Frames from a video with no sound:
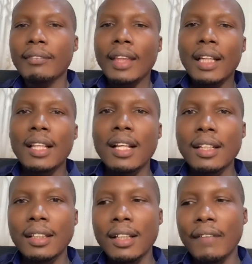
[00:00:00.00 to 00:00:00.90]

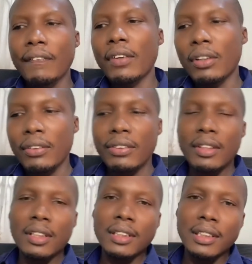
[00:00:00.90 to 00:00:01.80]
Then the fourth
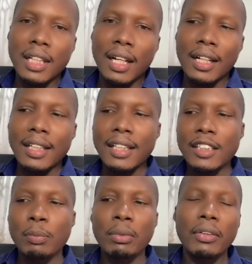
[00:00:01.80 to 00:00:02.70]
is data
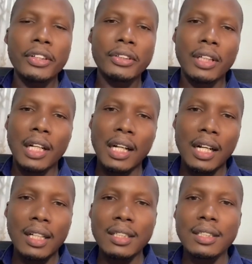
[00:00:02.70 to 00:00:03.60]
exploration and
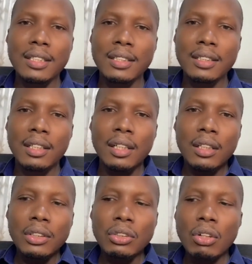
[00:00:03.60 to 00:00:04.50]
analysis.
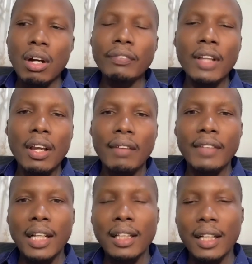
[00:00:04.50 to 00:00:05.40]
So after you have
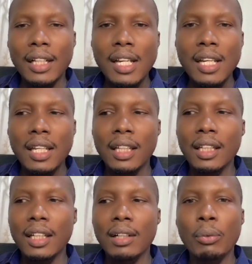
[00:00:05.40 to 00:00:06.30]
done the
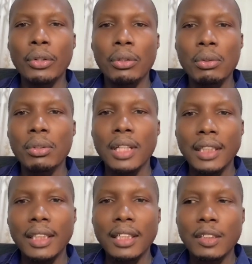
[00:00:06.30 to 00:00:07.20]
cleaning, we do
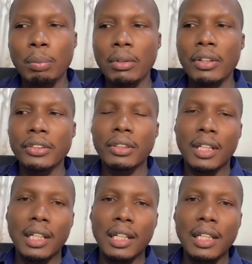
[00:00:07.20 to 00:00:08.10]
data exploration
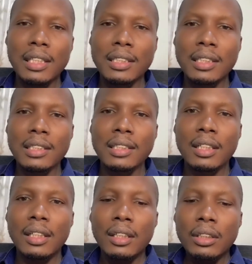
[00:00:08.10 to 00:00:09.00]
and analysis.
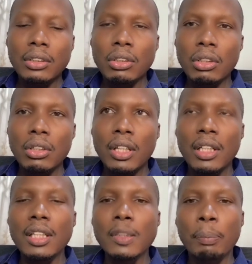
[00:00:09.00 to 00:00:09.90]
So in this